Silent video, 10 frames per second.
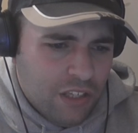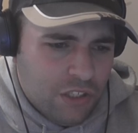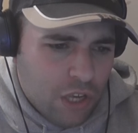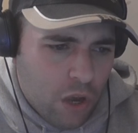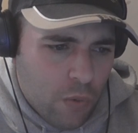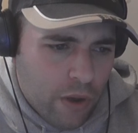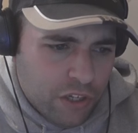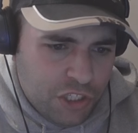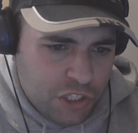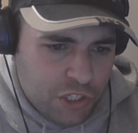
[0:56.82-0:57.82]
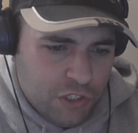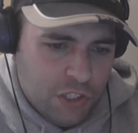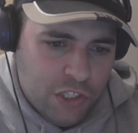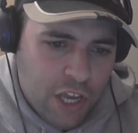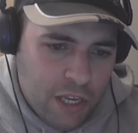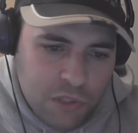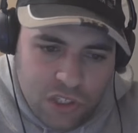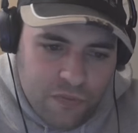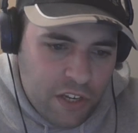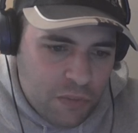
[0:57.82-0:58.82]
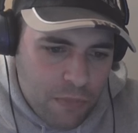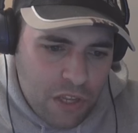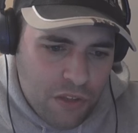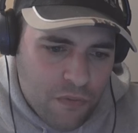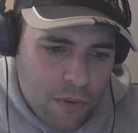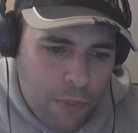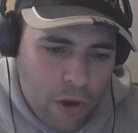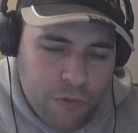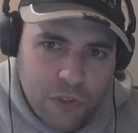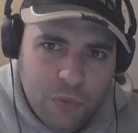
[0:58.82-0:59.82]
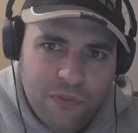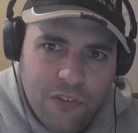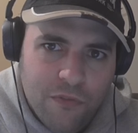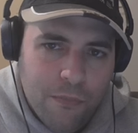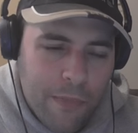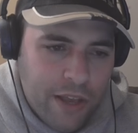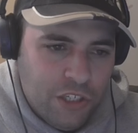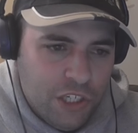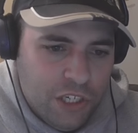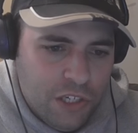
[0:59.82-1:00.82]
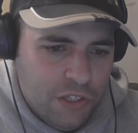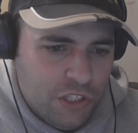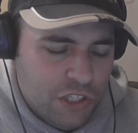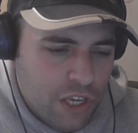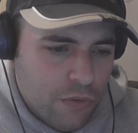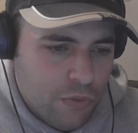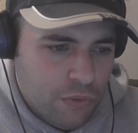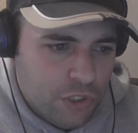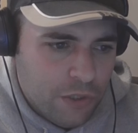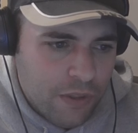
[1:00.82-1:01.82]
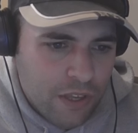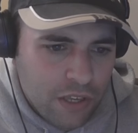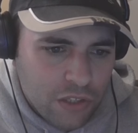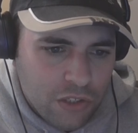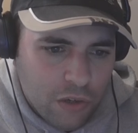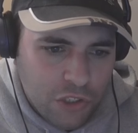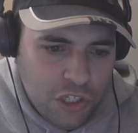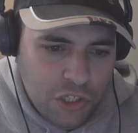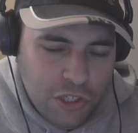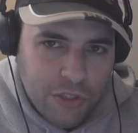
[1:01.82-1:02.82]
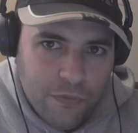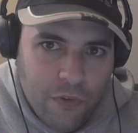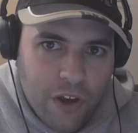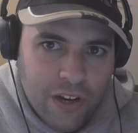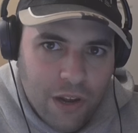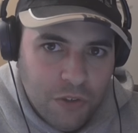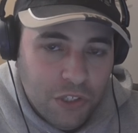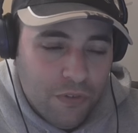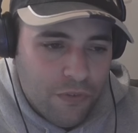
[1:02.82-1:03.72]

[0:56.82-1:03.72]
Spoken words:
So she's just the same. She's faced many different opponents with different magic skills. So she's used to fighting loads of